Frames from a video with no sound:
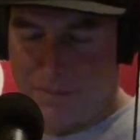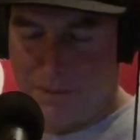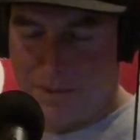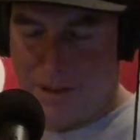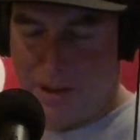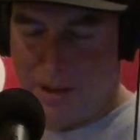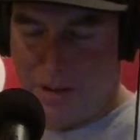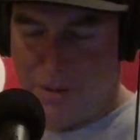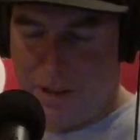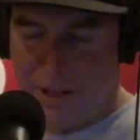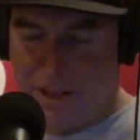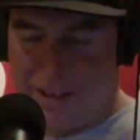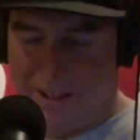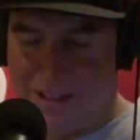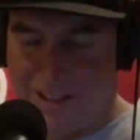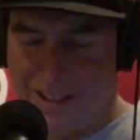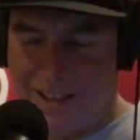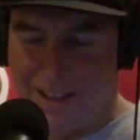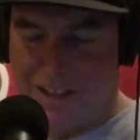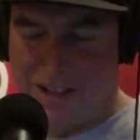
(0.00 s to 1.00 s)
Oh, we lost
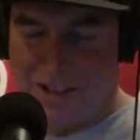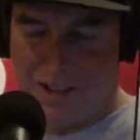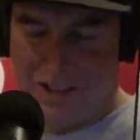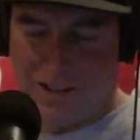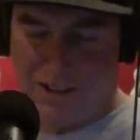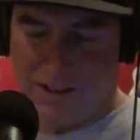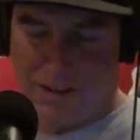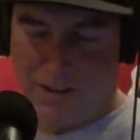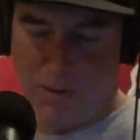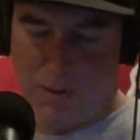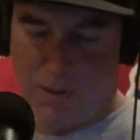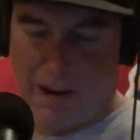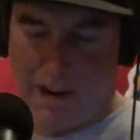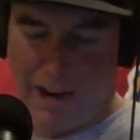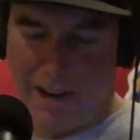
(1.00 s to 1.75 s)
connection here. Great.